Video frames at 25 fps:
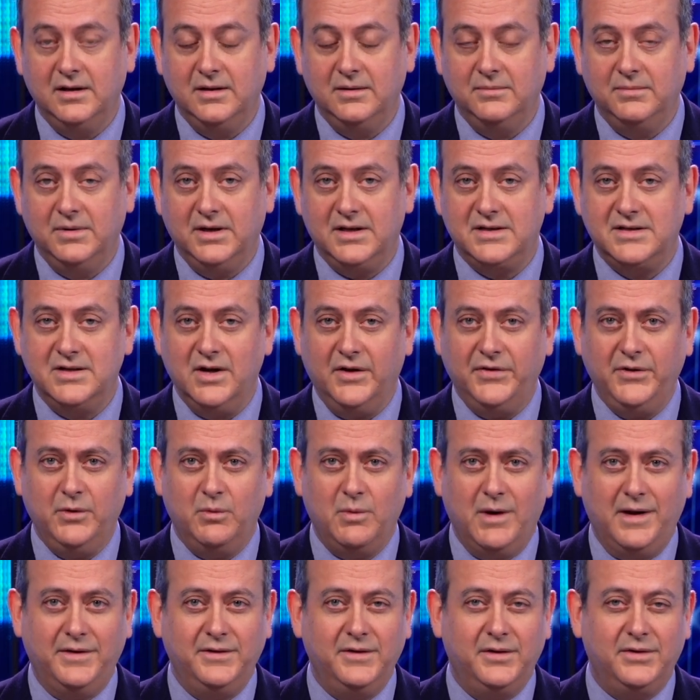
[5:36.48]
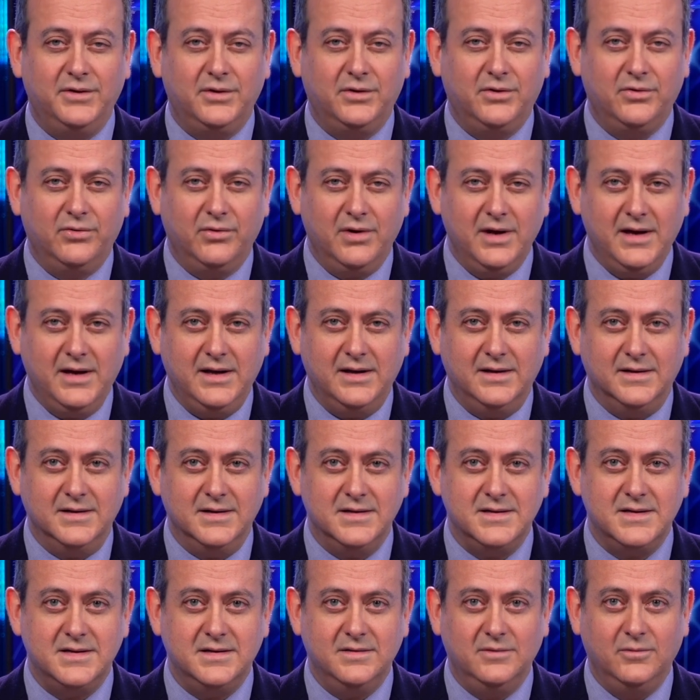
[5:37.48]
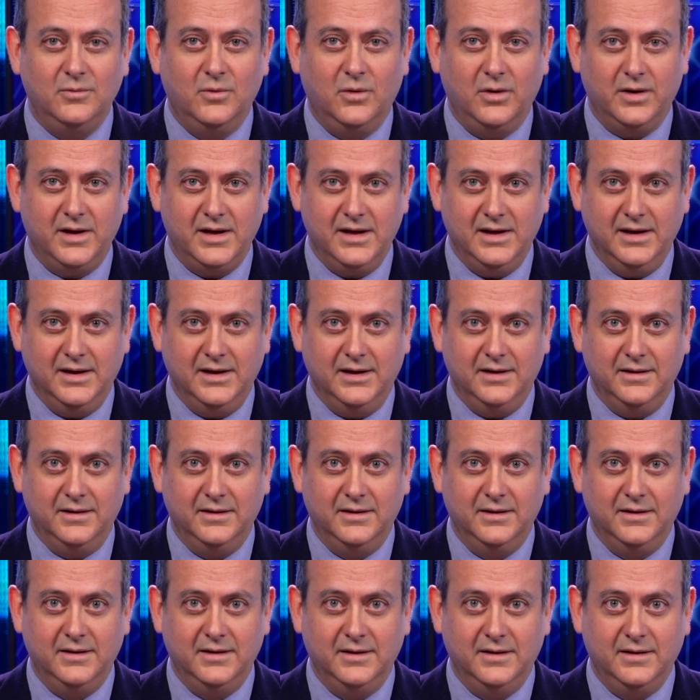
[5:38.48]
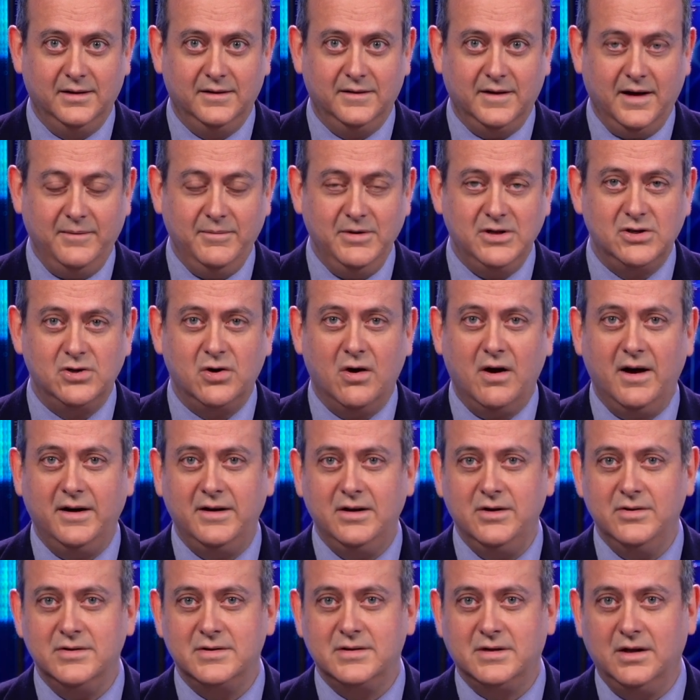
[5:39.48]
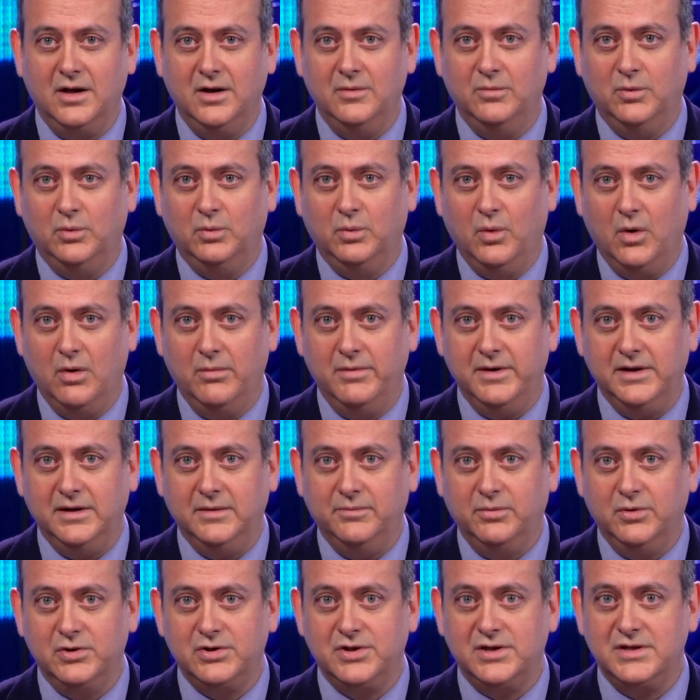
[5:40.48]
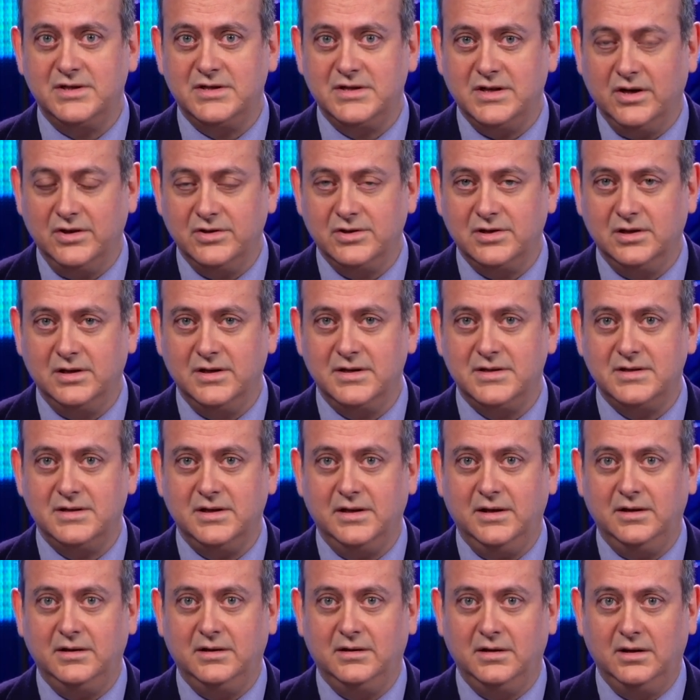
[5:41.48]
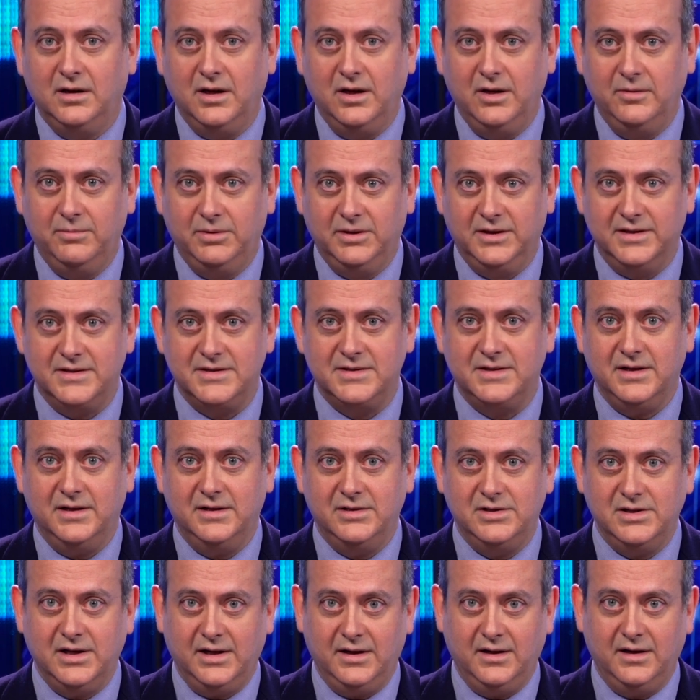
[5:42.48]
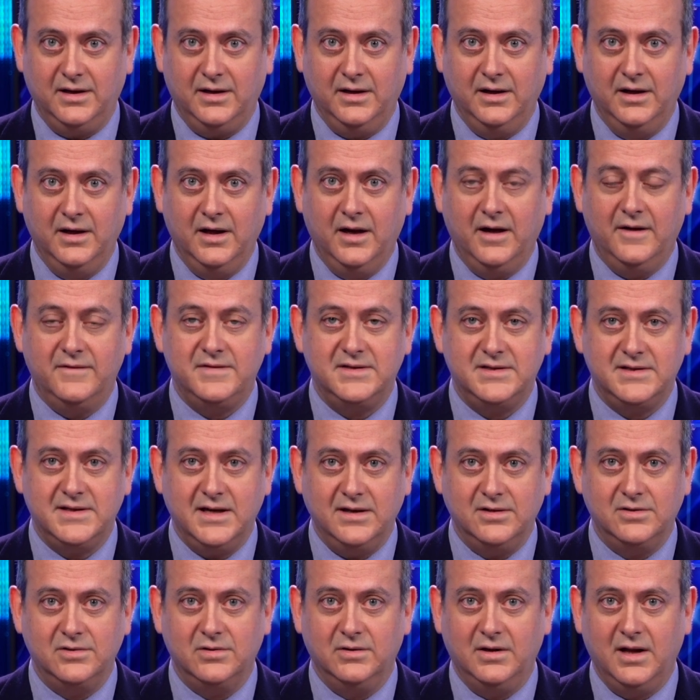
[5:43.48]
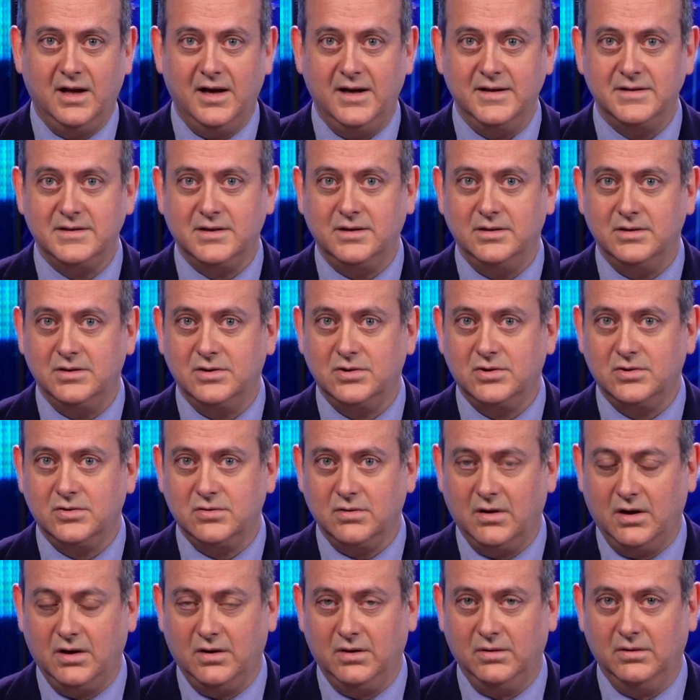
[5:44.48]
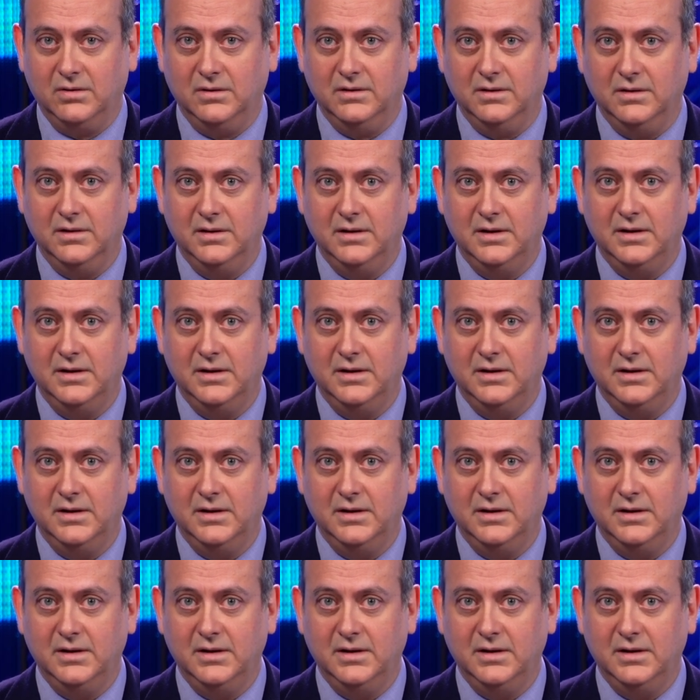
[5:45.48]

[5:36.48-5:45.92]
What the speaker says: But it's not the one that the Greens want to hear. They've been trying to use global warming to push a socialist and globalist agenda of centralized control.